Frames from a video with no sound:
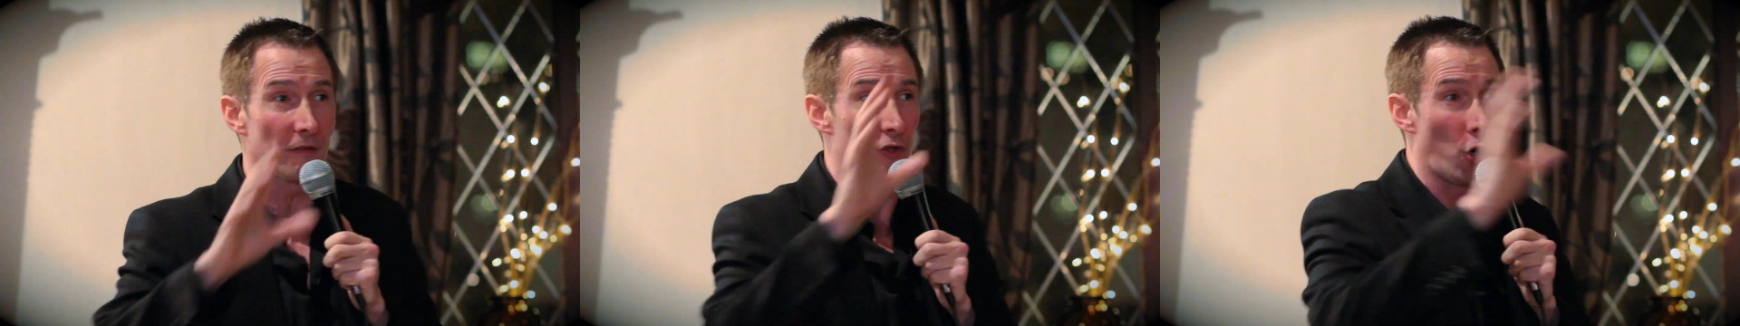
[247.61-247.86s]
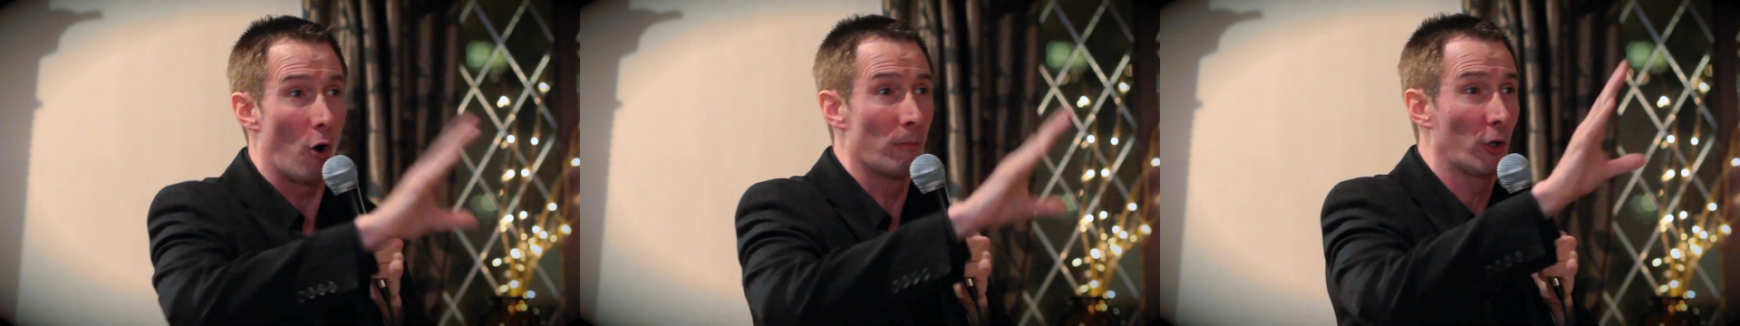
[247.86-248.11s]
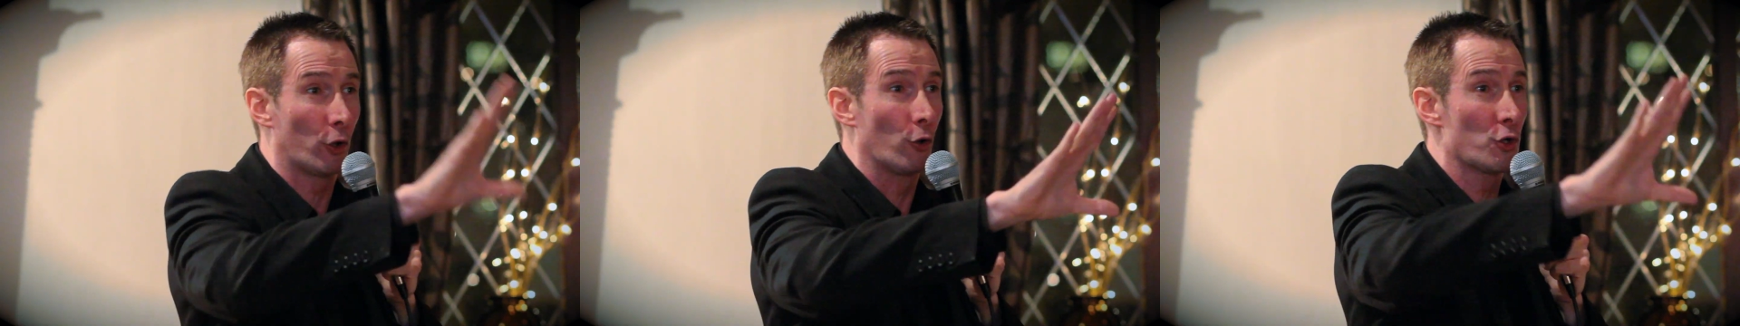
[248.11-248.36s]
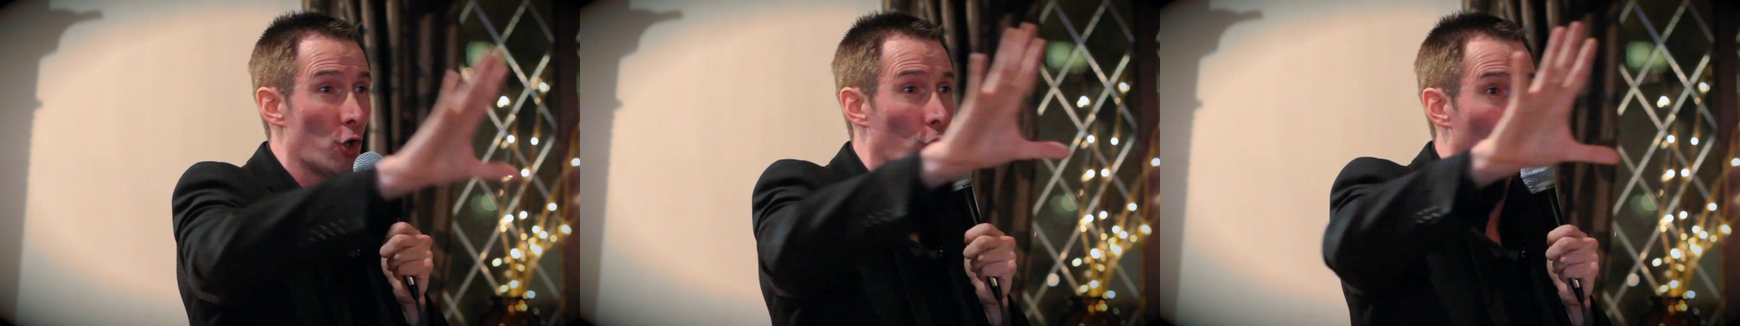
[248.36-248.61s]
of Tom
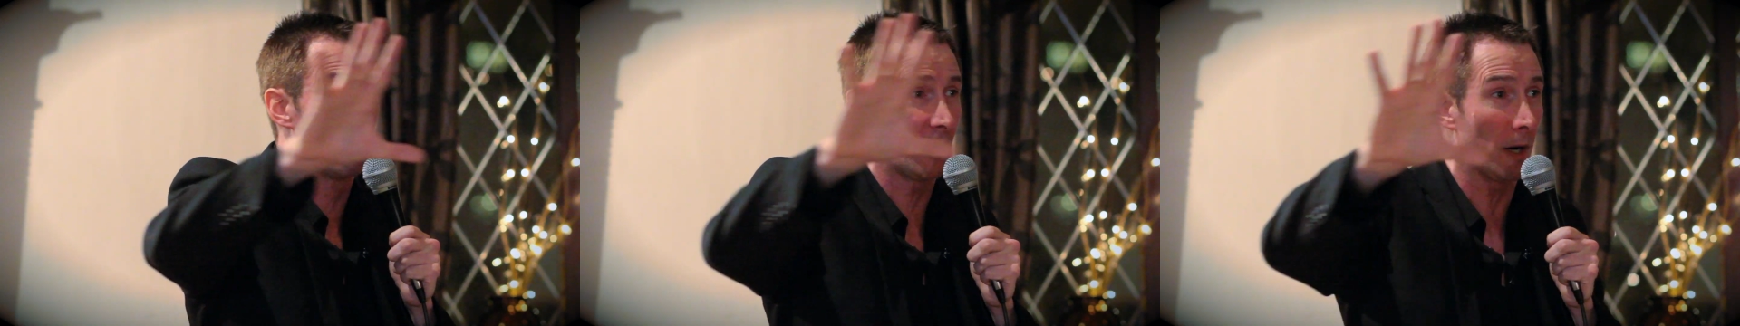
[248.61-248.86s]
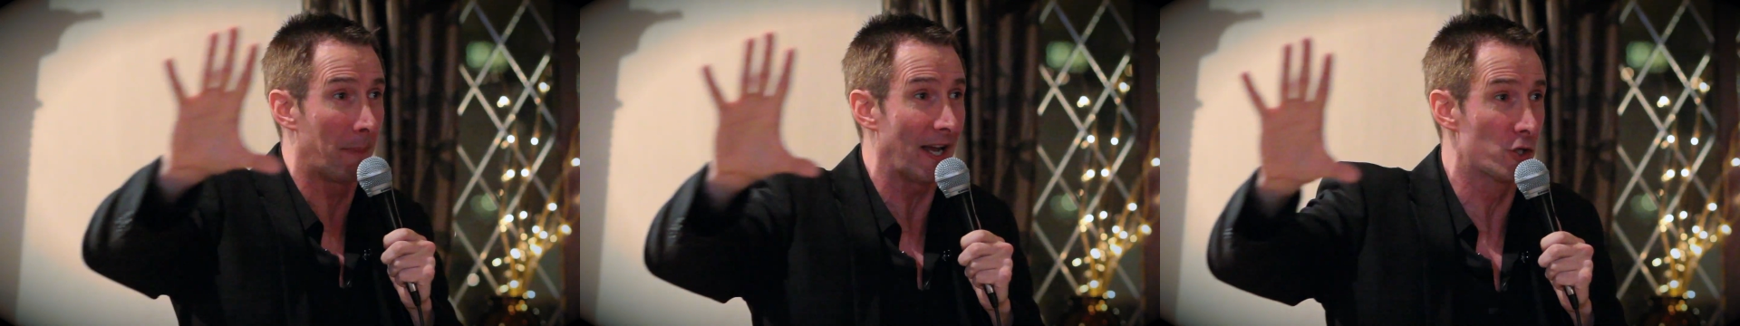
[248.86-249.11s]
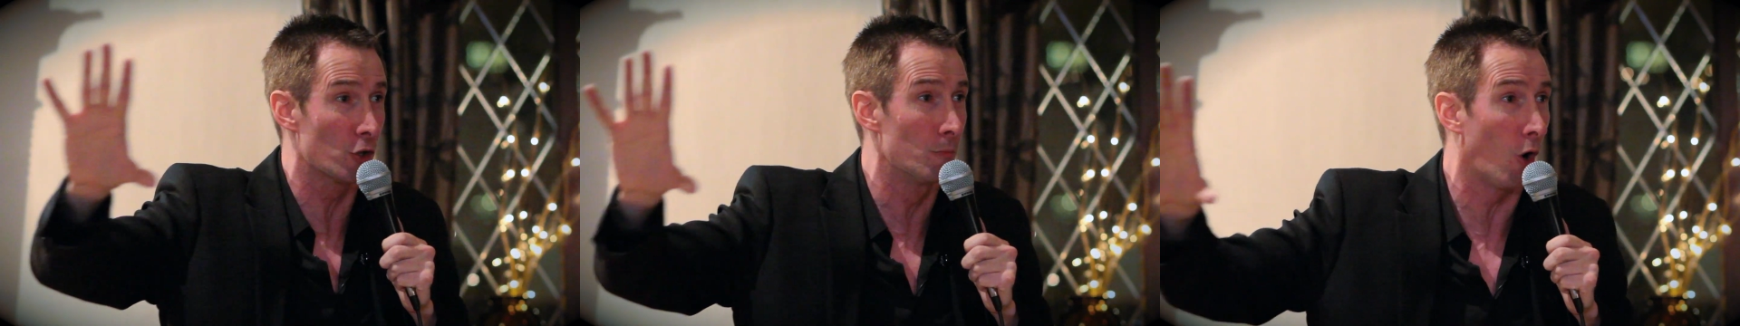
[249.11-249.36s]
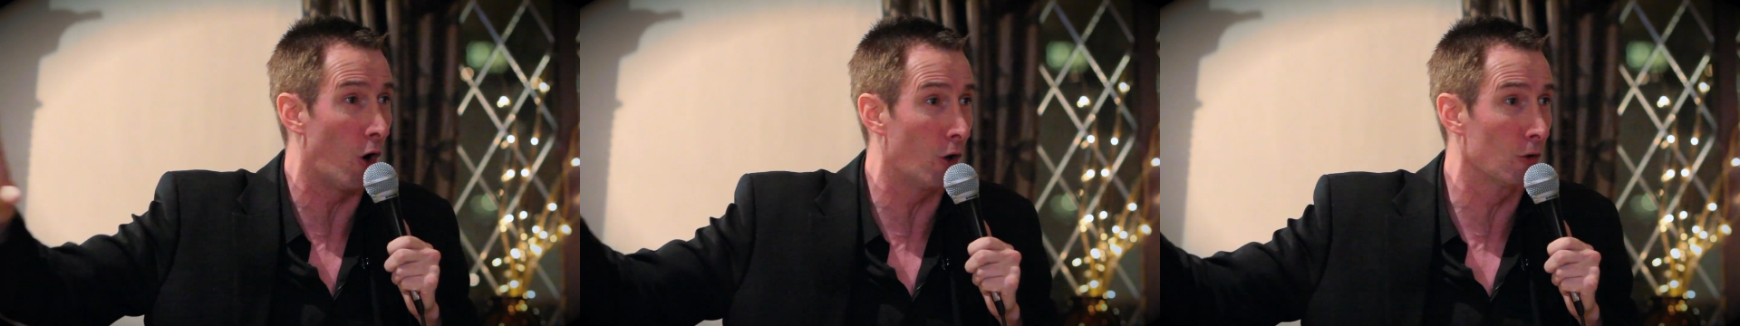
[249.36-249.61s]
Cruise all over her
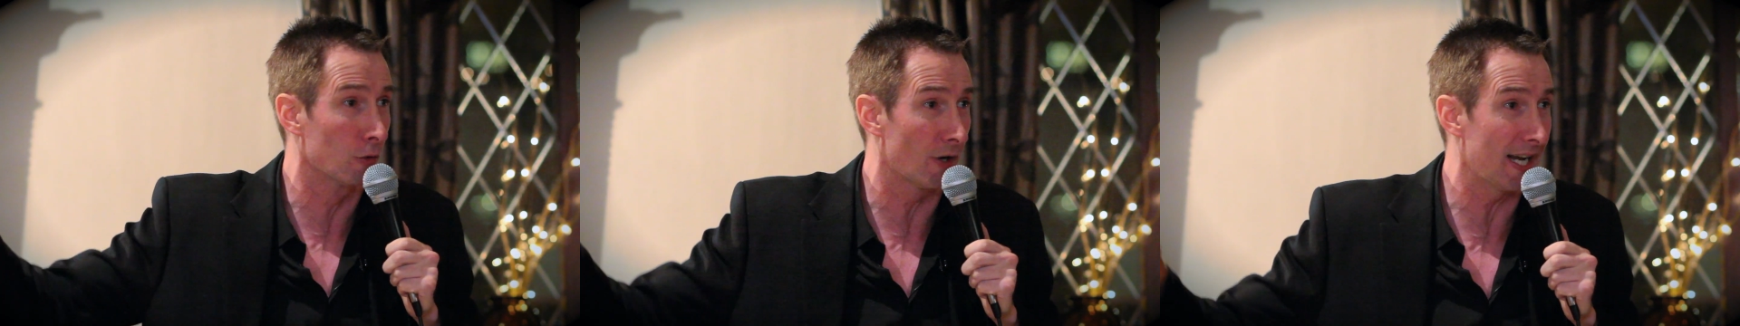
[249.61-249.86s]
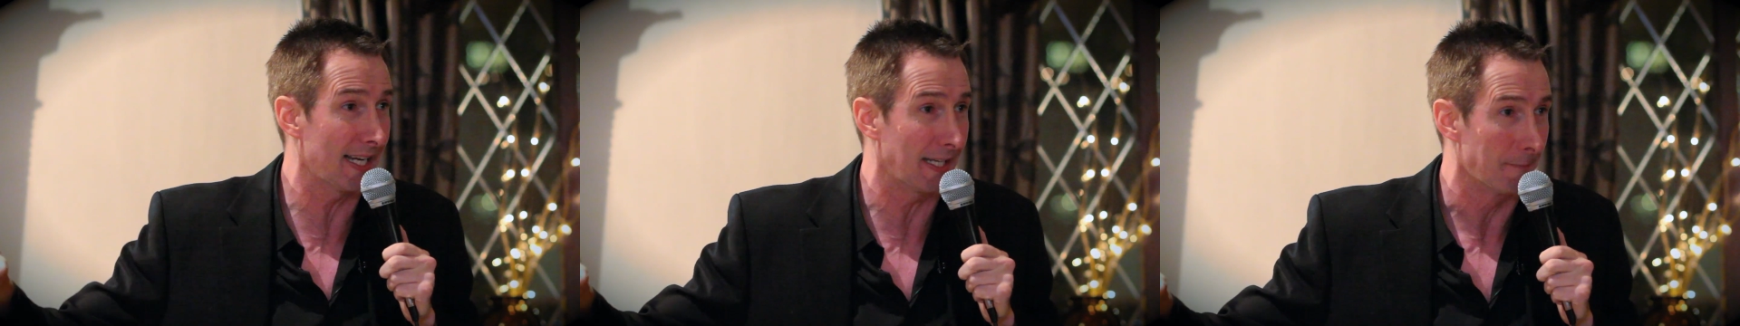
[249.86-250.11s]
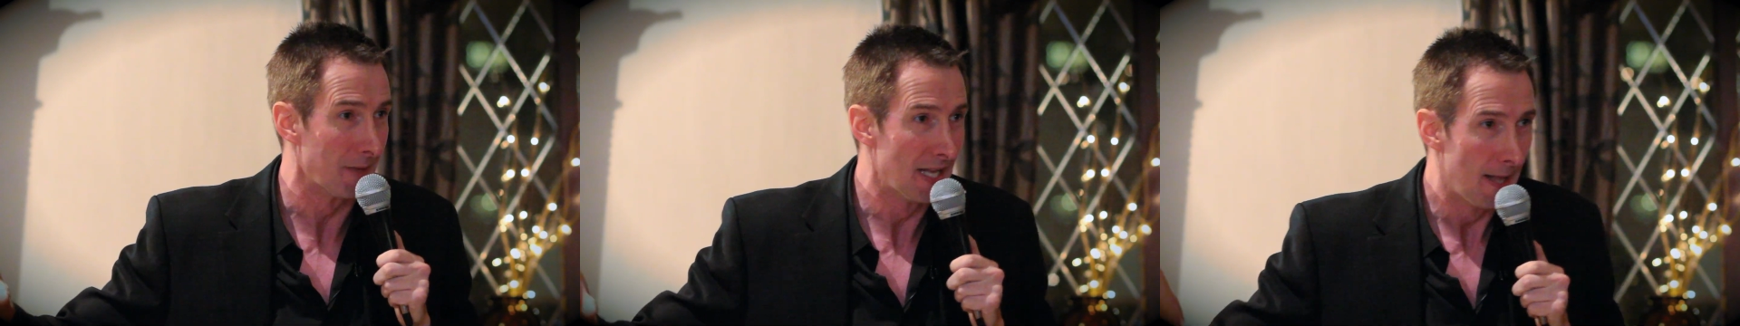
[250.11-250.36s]
bedroom wall, right?